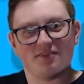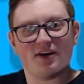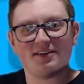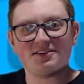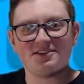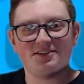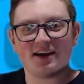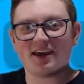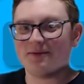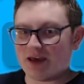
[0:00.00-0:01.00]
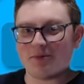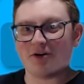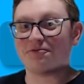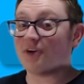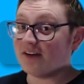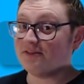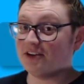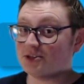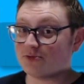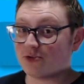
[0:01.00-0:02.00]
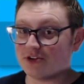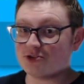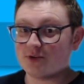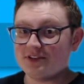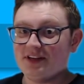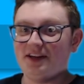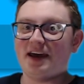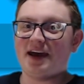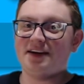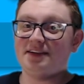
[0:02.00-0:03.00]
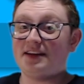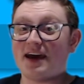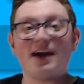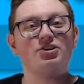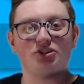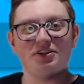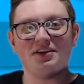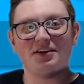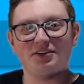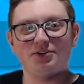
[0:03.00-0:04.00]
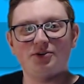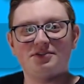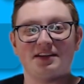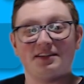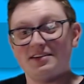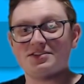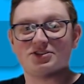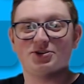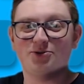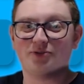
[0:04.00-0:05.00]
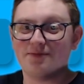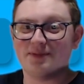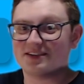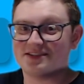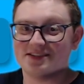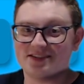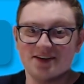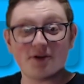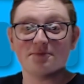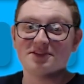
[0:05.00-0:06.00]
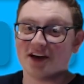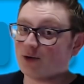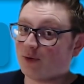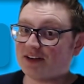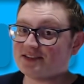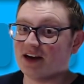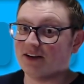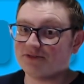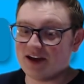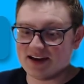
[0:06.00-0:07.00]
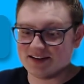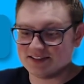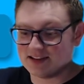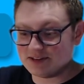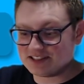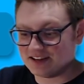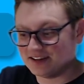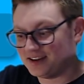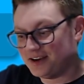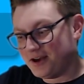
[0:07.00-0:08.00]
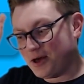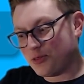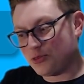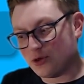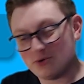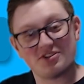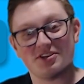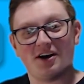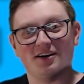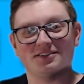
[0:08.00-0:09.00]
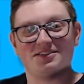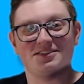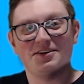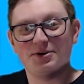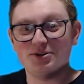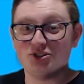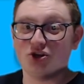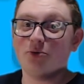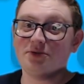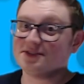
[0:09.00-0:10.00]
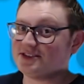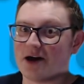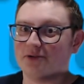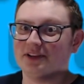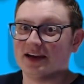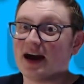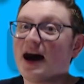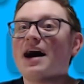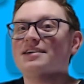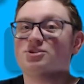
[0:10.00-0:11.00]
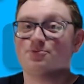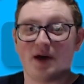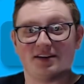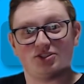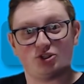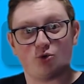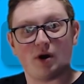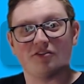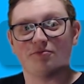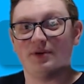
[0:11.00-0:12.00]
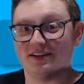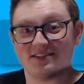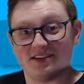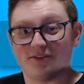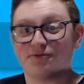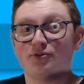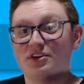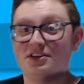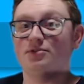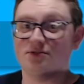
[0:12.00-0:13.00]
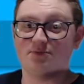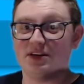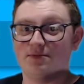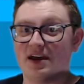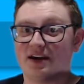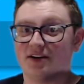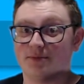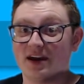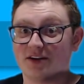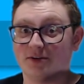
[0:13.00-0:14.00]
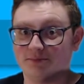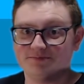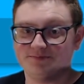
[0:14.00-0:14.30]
Advance. That game came out 5 years before this one did, and it actually includes at least 2 remixes from Sonic 1 itself. And let me tell you, those songs don't sound like I spent 12 minutes in a free-to-use MIDI maker to make them.